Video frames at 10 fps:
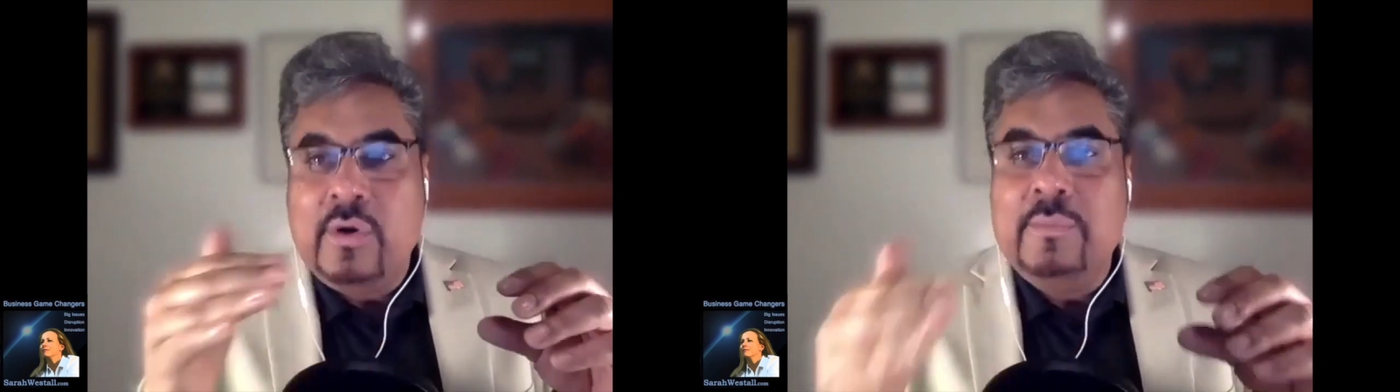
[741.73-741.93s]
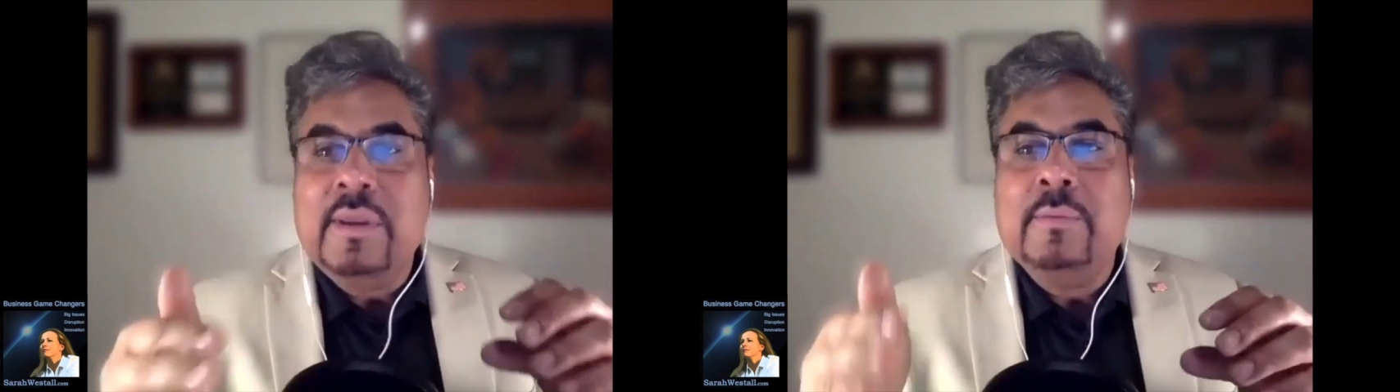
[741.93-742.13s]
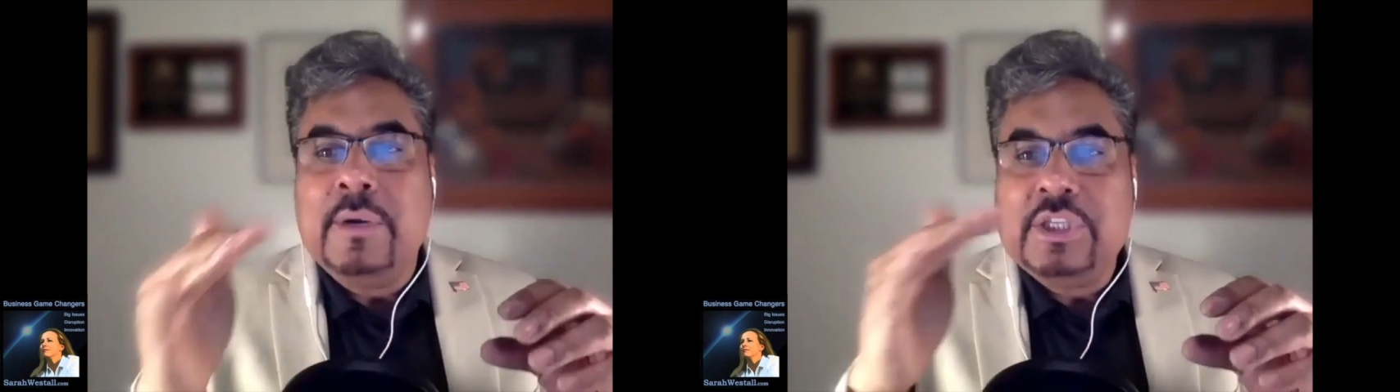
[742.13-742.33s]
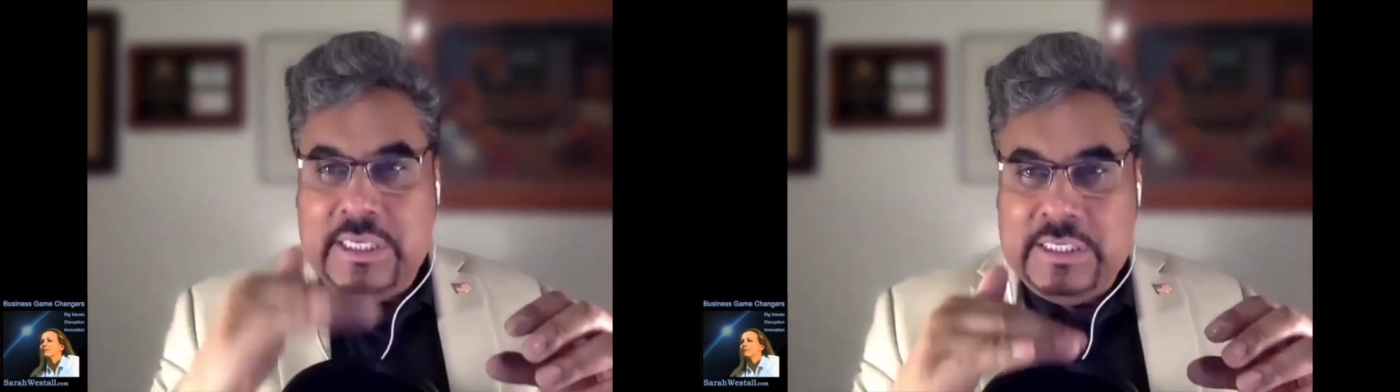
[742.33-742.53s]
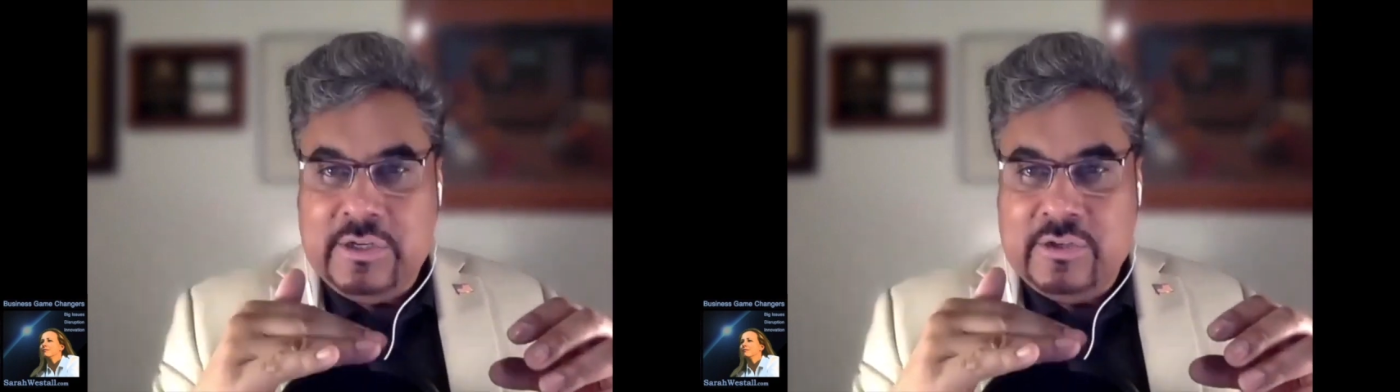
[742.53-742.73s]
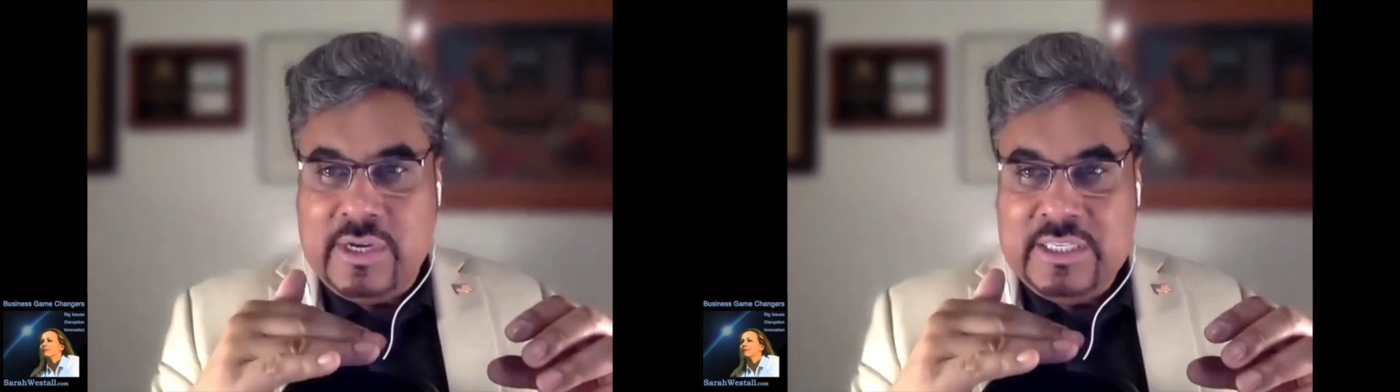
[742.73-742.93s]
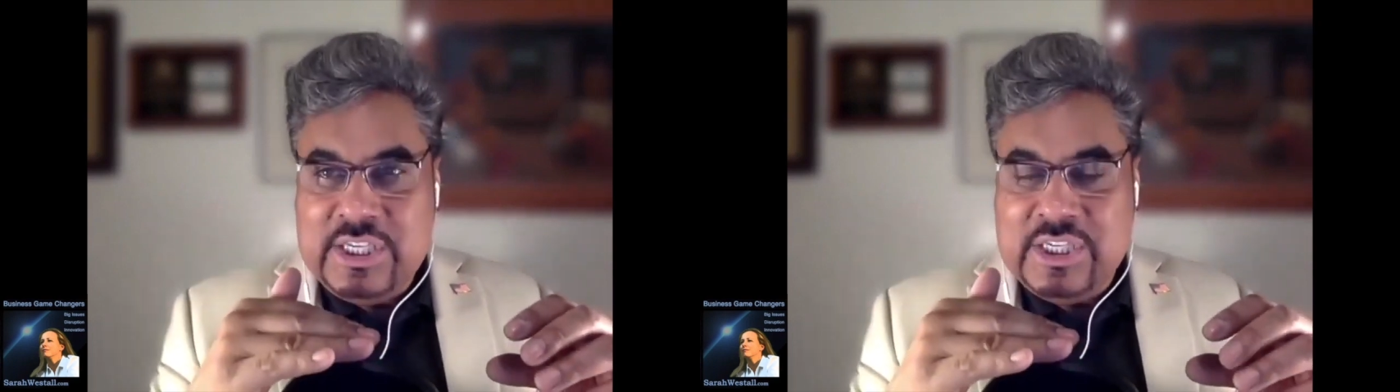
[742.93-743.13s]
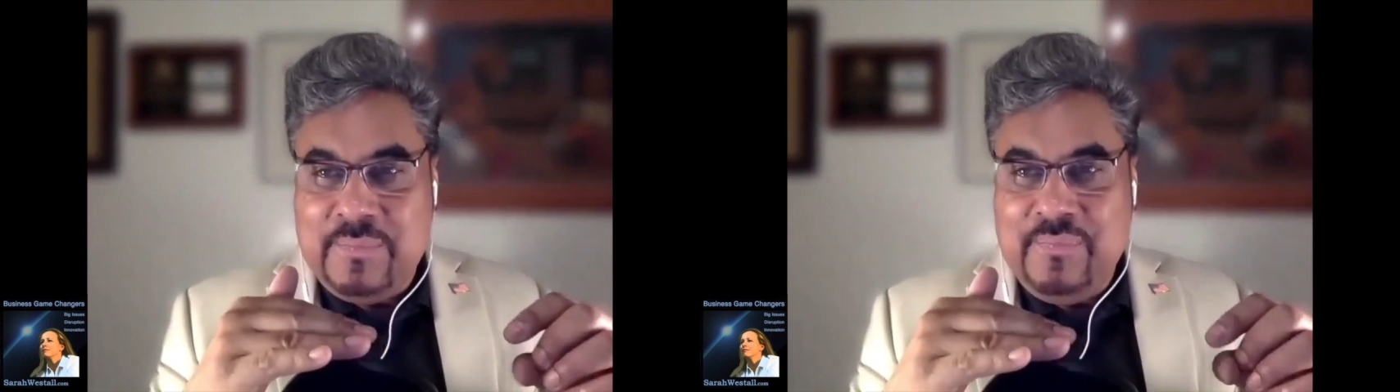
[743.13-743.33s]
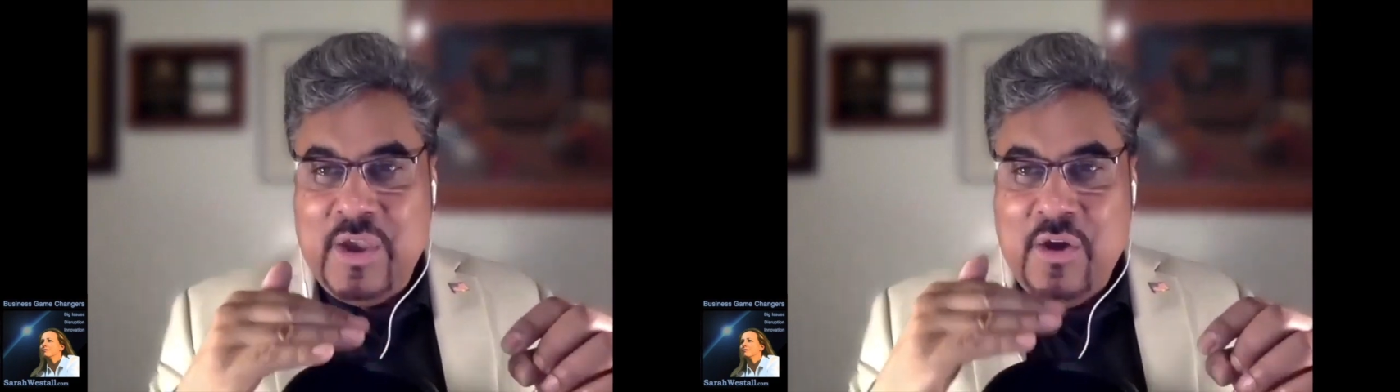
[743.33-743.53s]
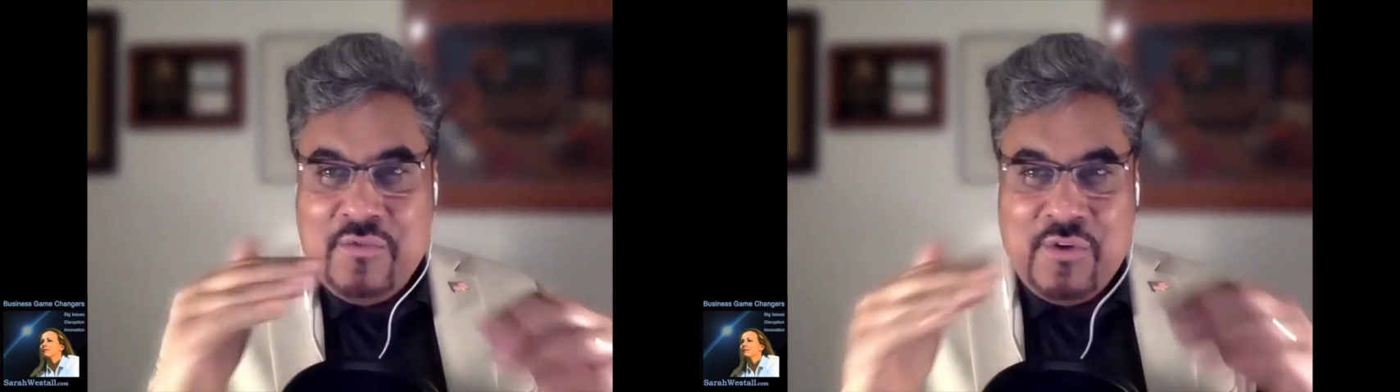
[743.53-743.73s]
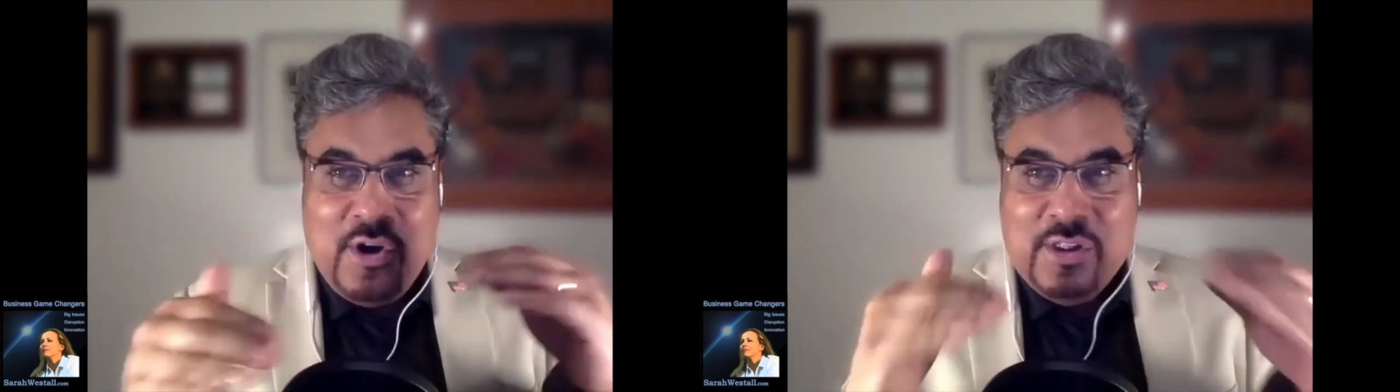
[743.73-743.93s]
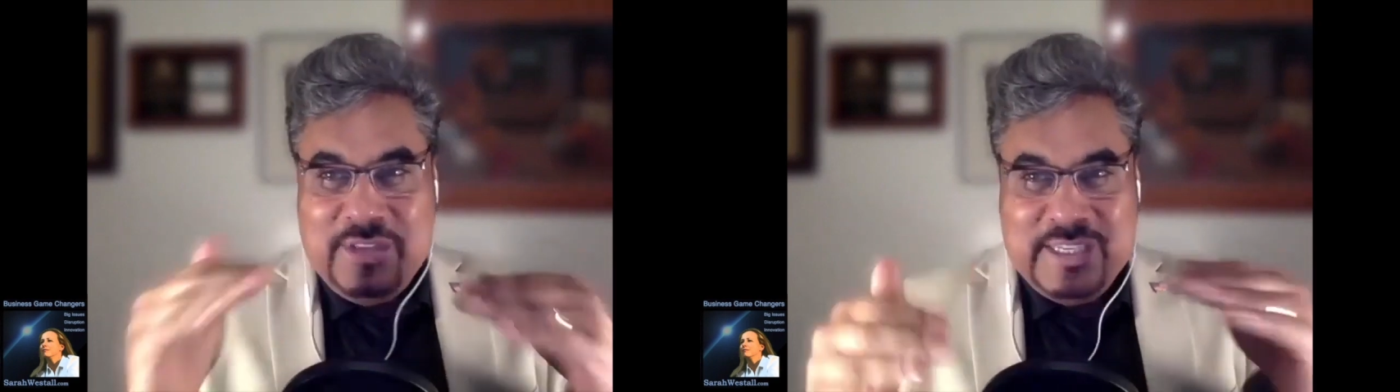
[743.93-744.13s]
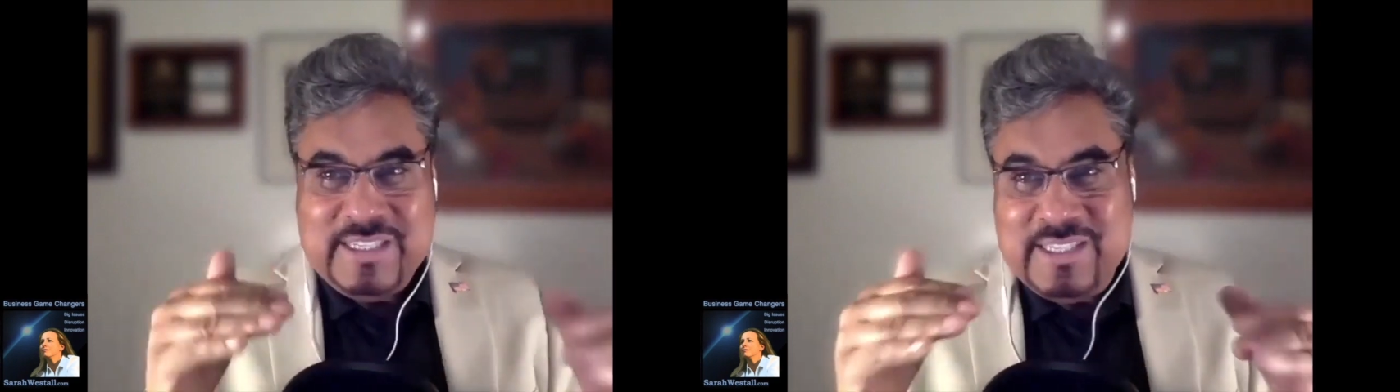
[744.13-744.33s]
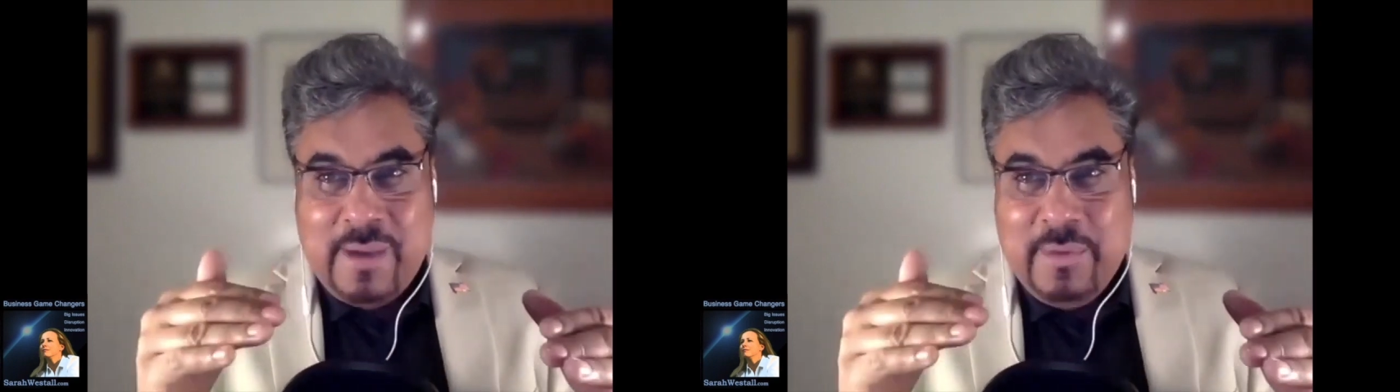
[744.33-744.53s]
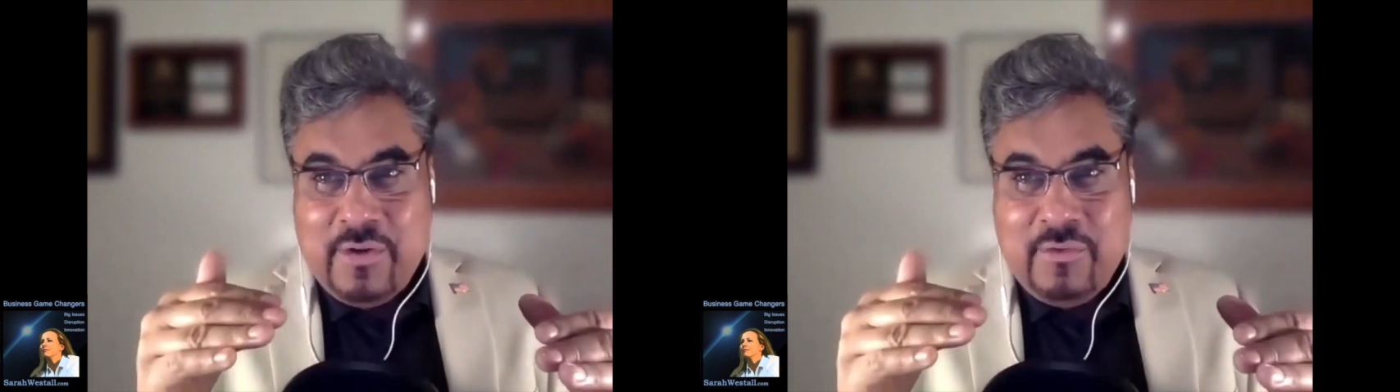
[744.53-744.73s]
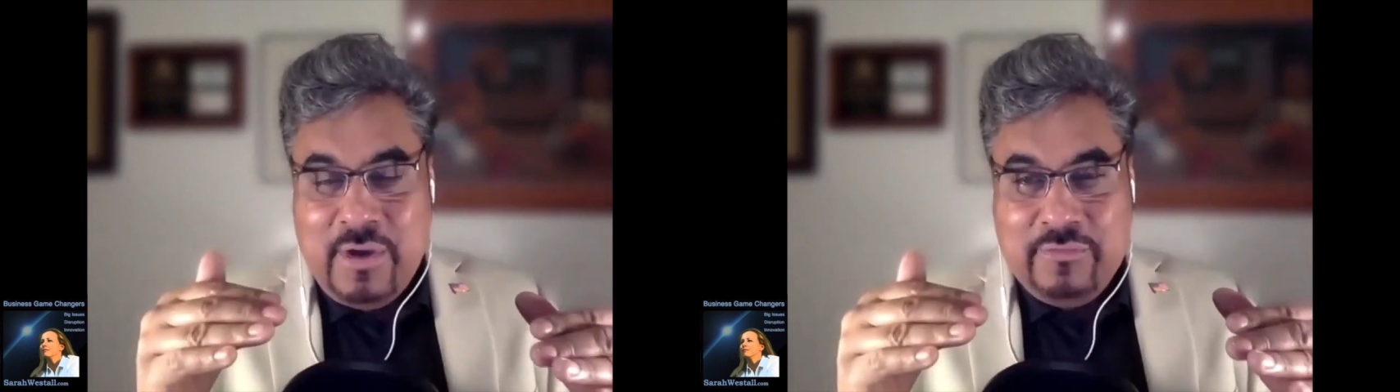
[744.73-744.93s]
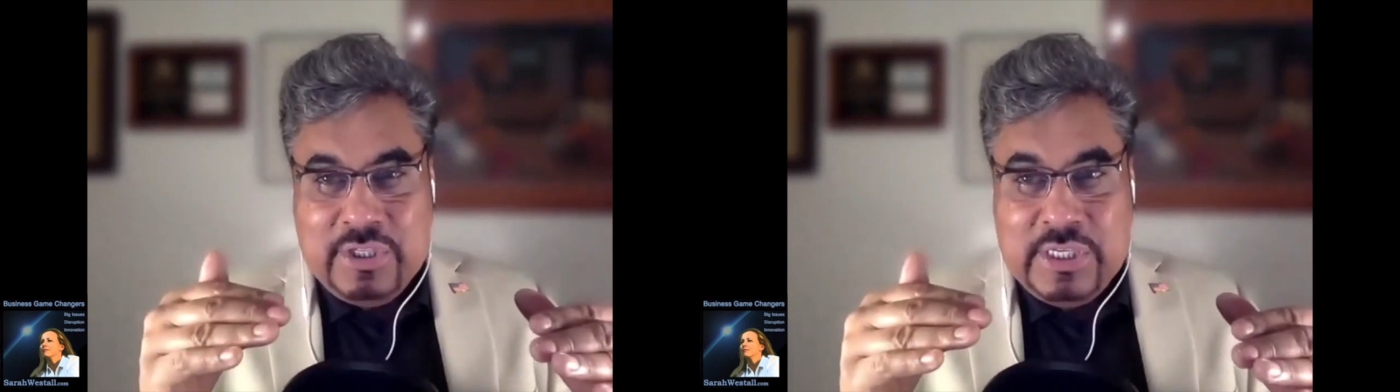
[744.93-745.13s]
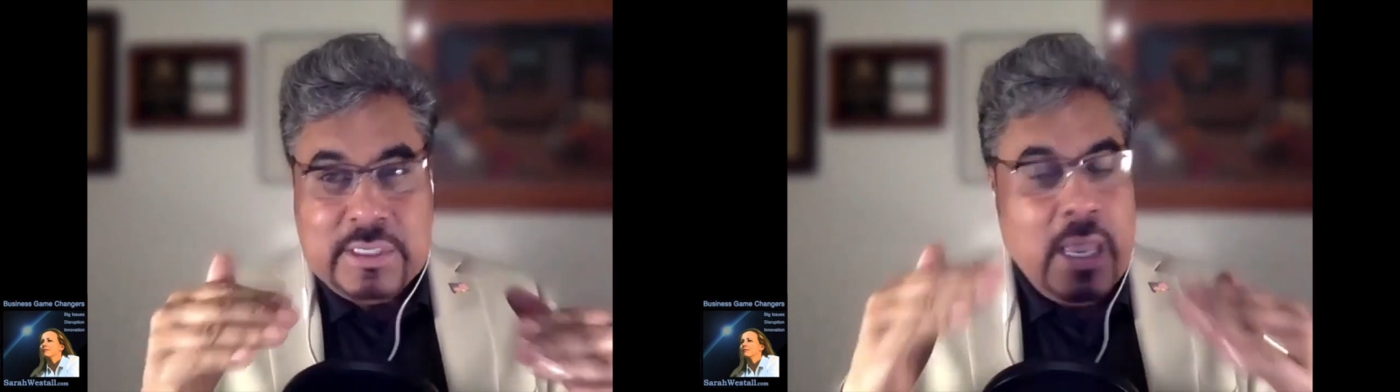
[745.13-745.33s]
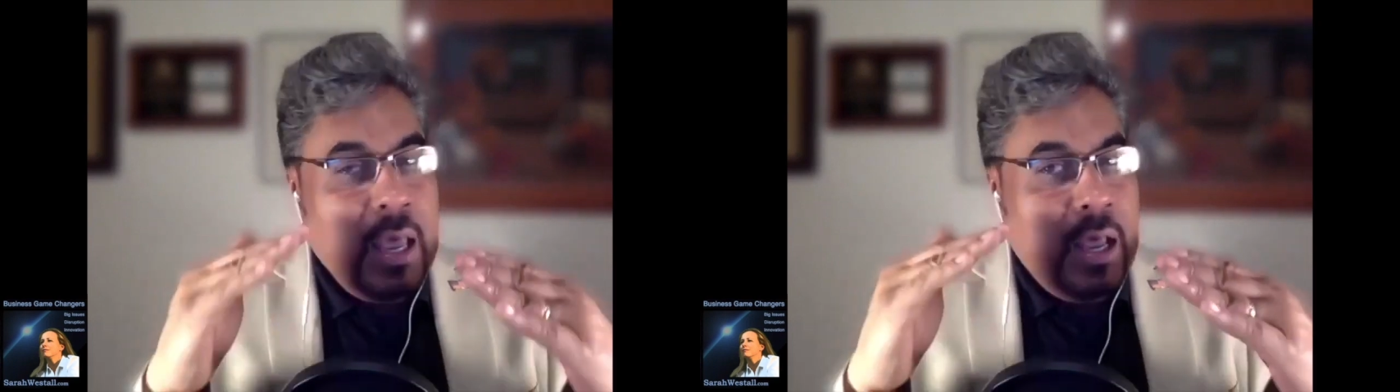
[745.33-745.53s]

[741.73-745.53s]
It would have been a much easier transition for all of these Islamic refugees.